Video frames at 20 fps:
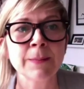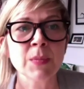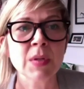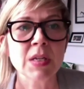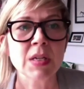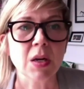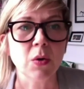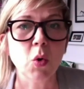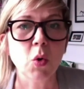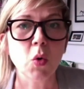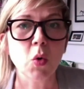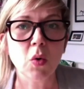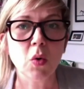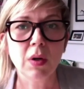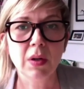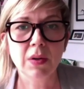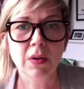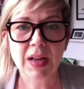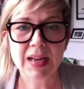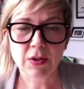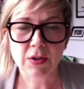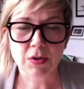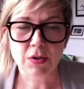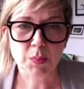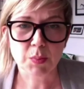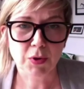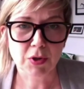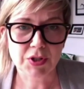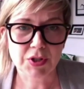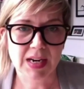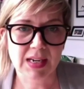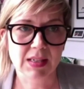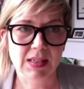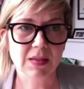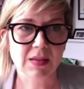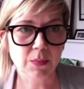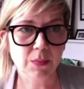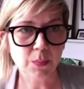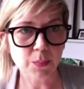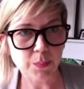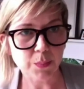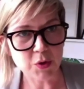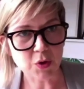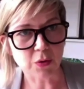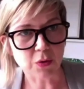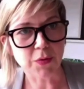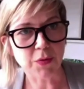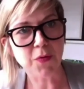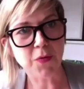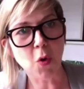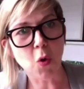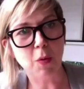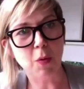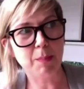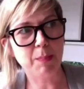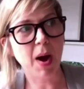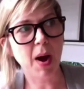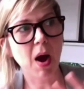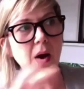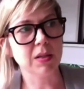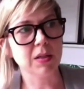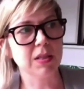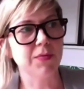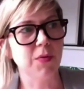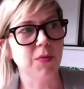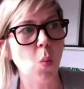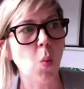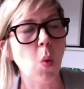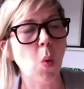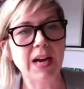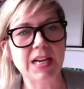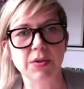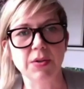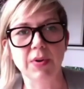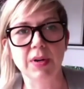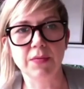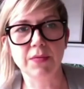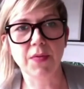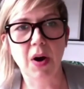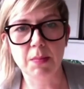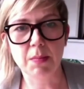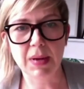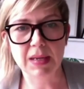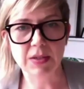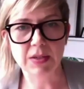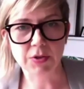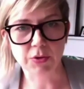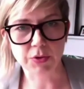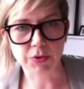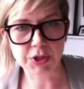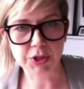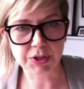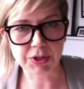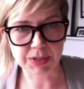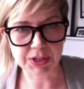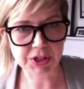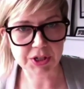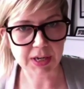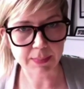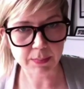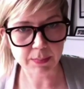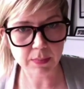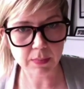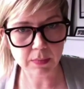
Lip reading: So all of LeCun's projects sort of form part of a wider environmental stewardship